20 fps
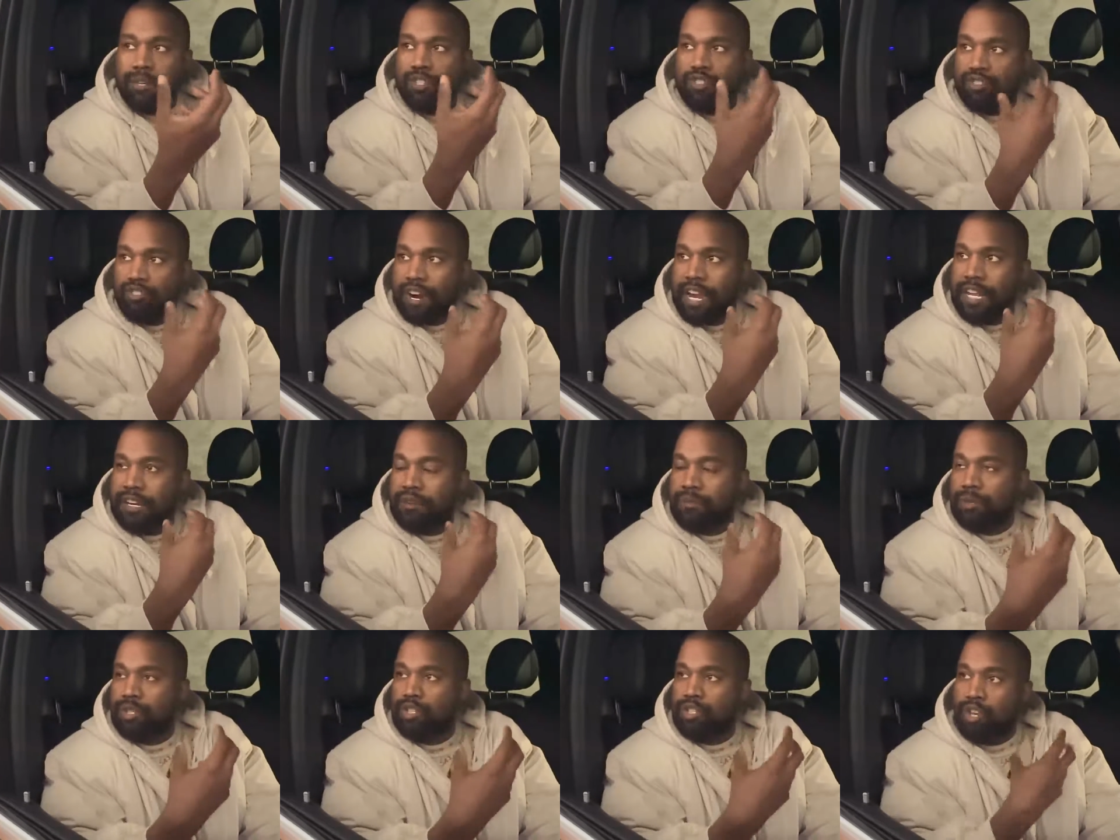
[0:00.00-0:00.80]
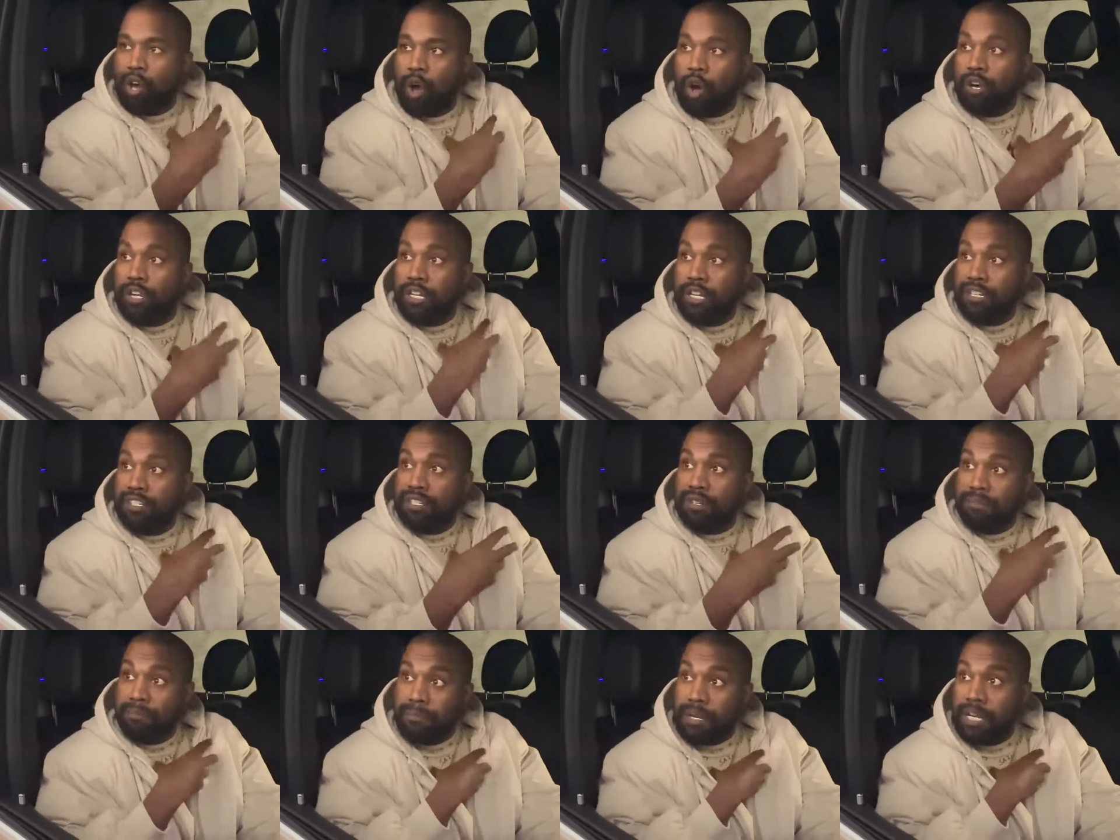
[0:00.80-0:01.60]
trainer was talking
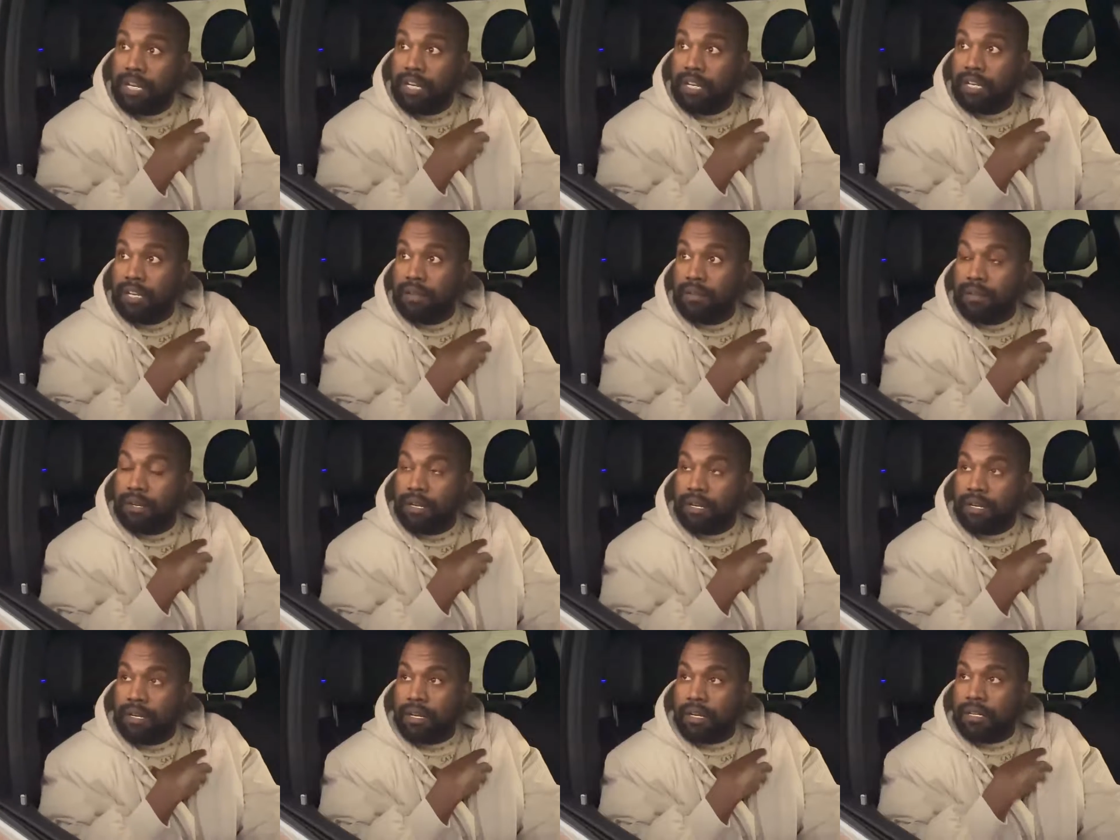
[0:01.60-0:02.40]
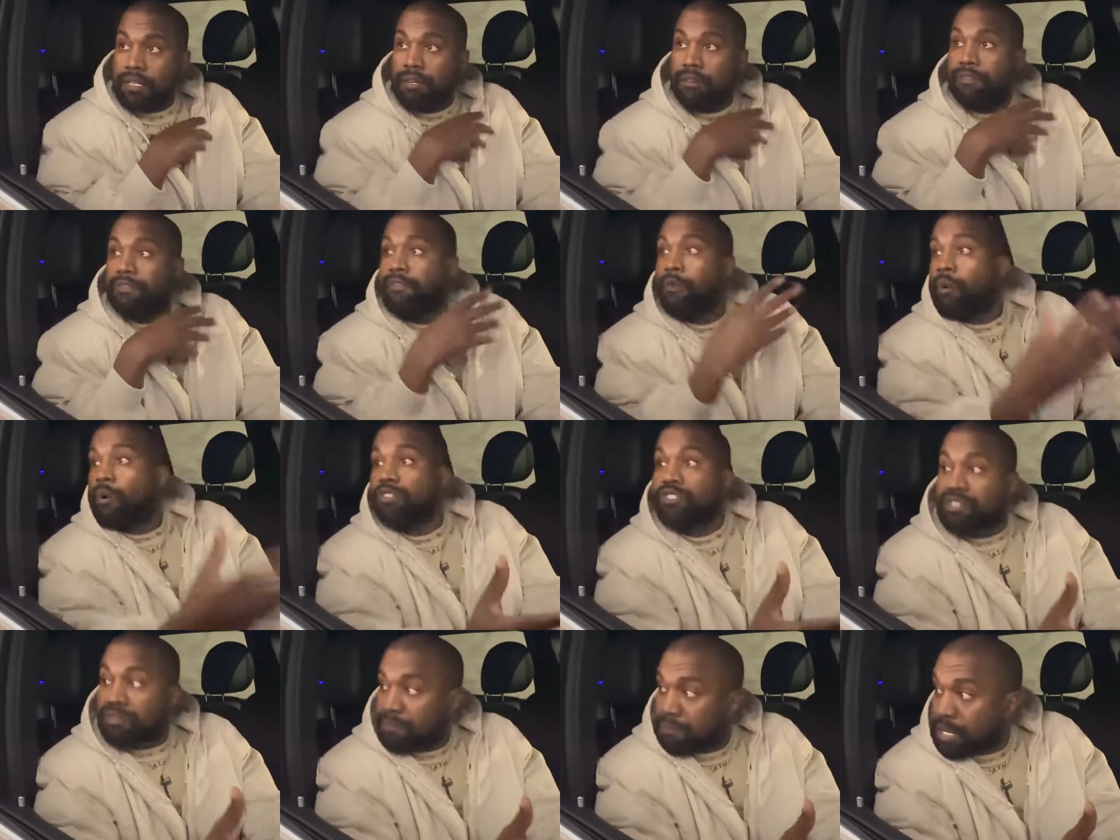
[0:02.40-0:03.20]
to me to
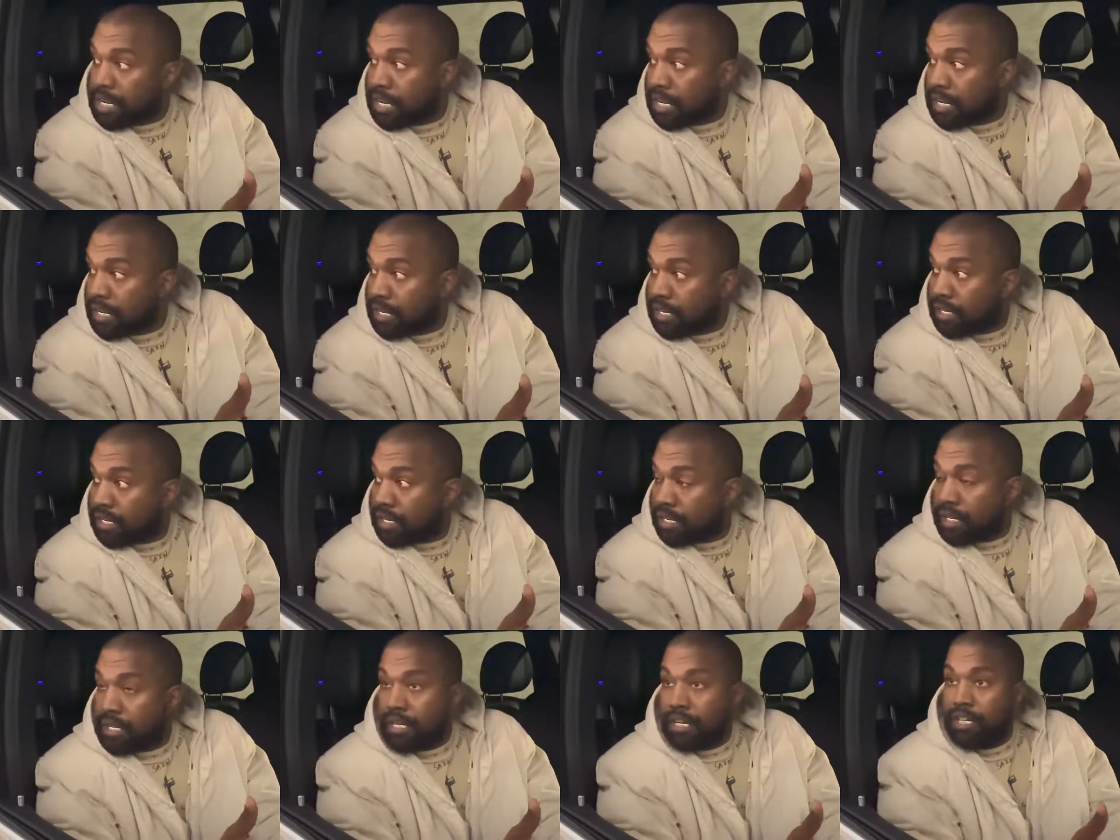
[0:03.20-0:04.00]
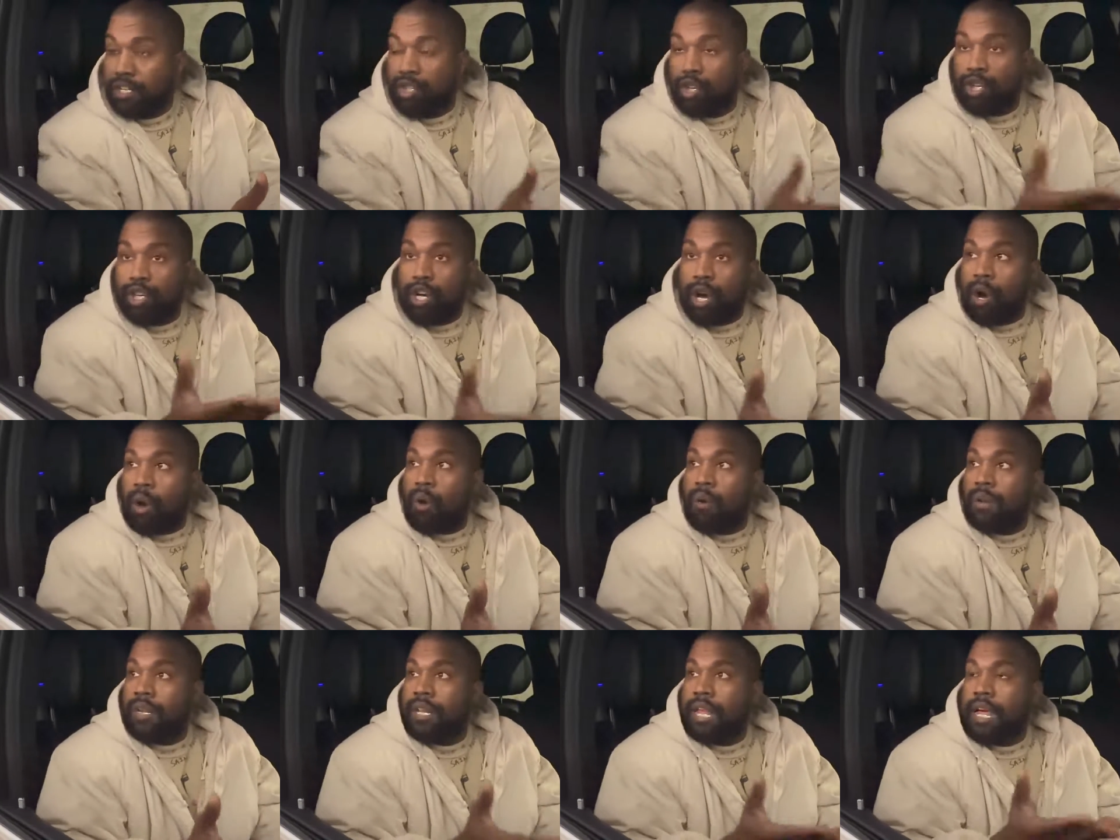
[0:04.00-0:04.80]
force me to
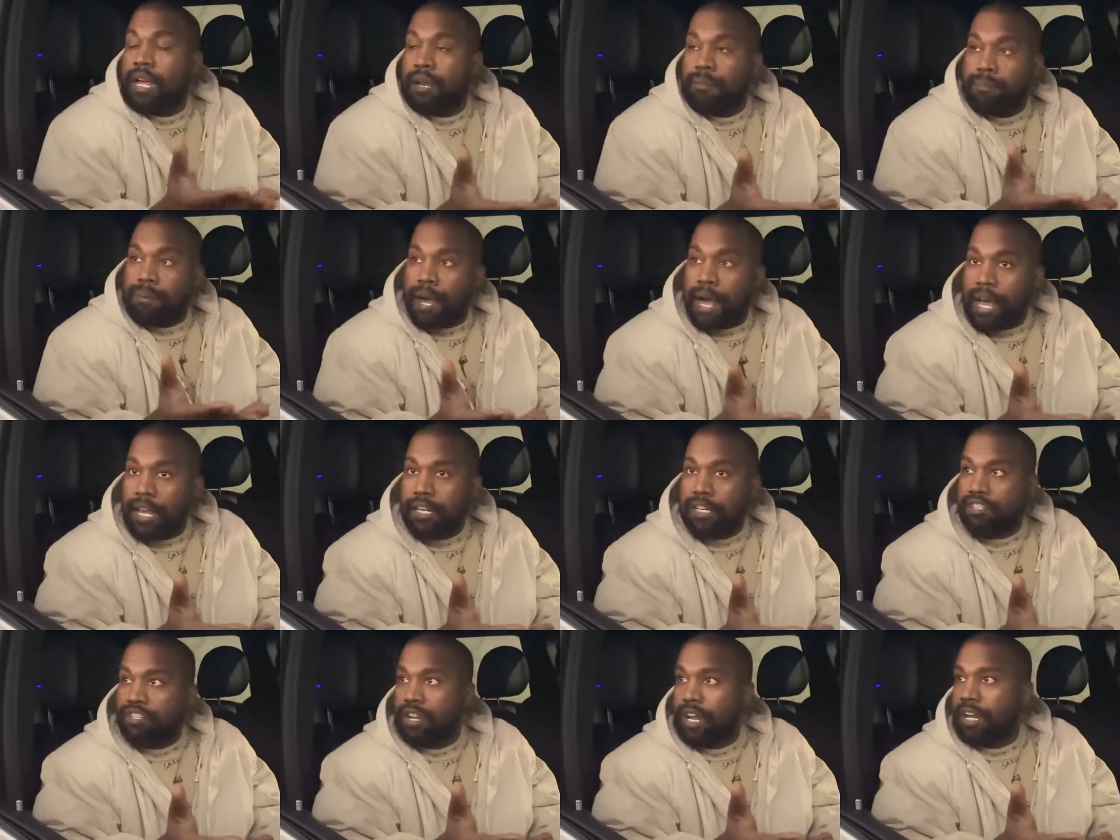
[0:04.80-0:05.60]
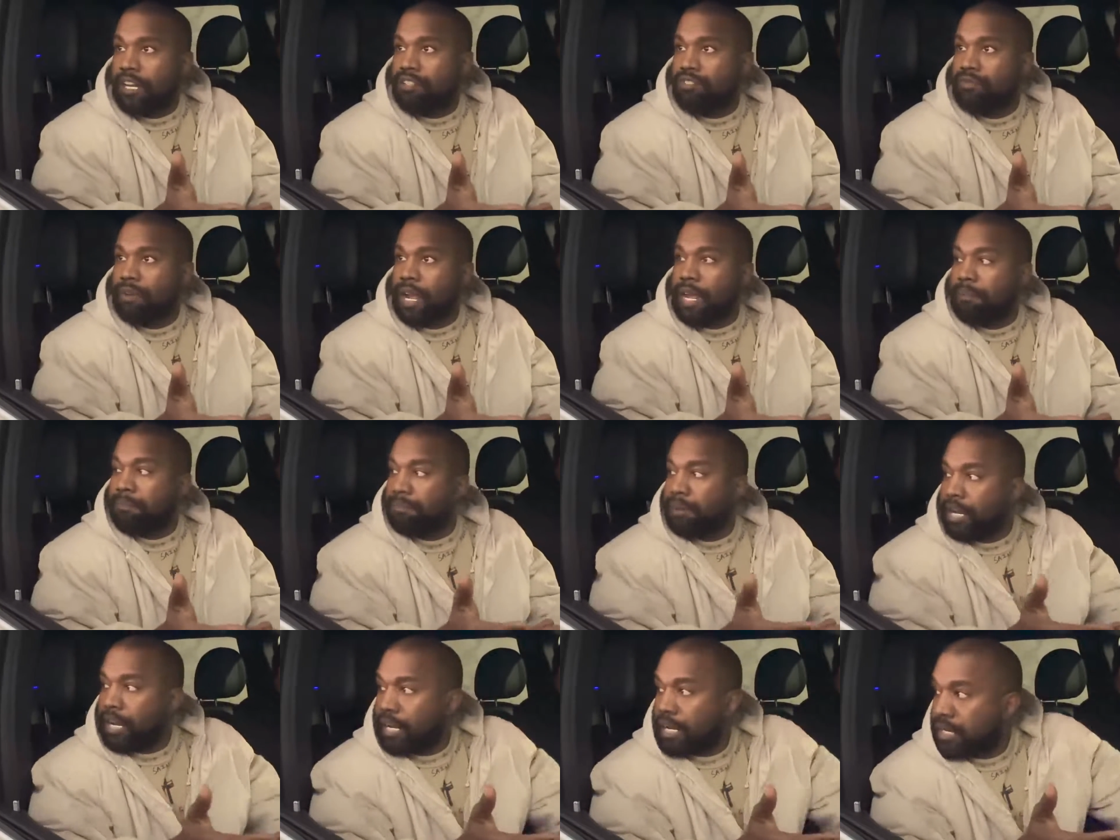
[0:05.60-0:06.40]
go and like apologize, right?
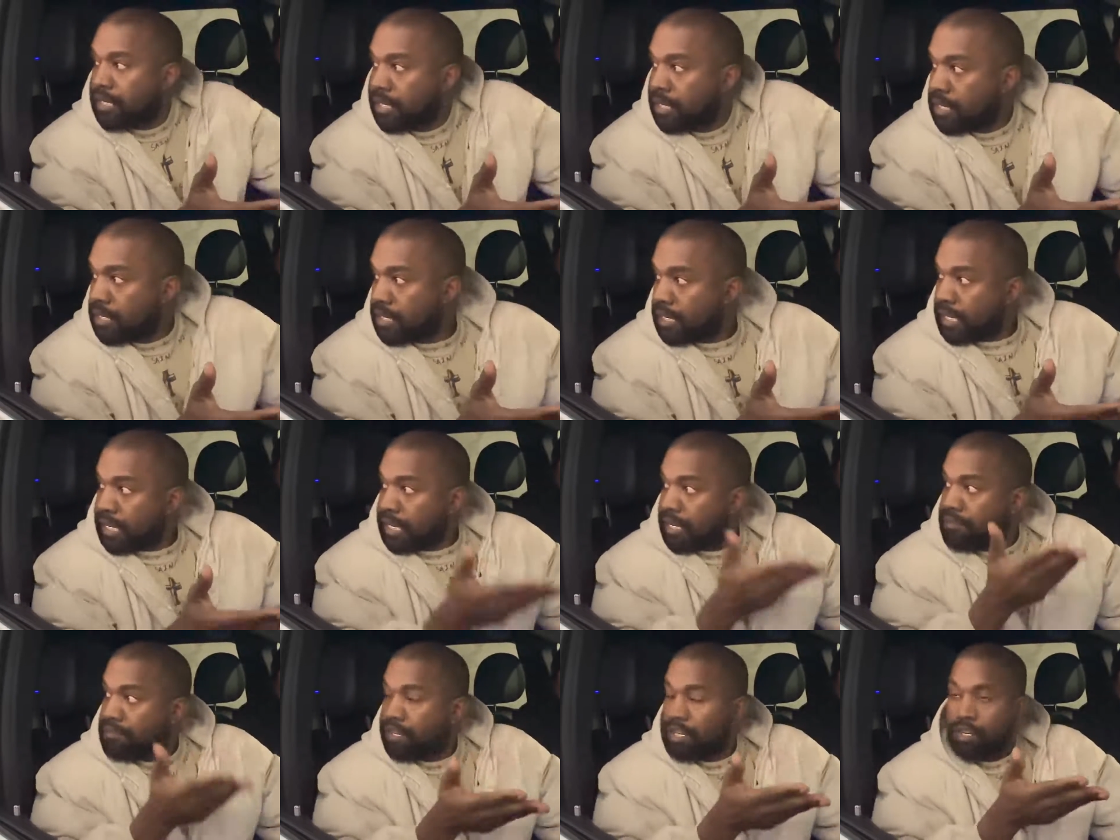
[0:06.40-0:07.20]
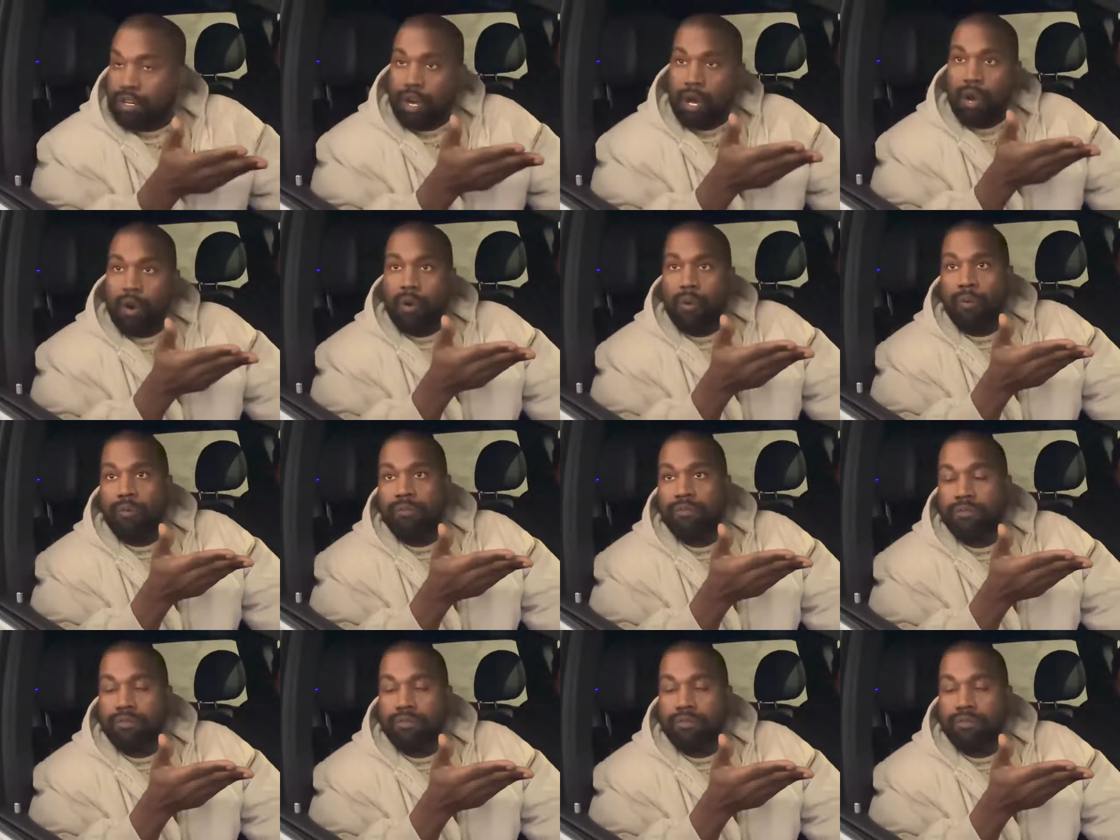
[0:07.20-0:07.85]
But even though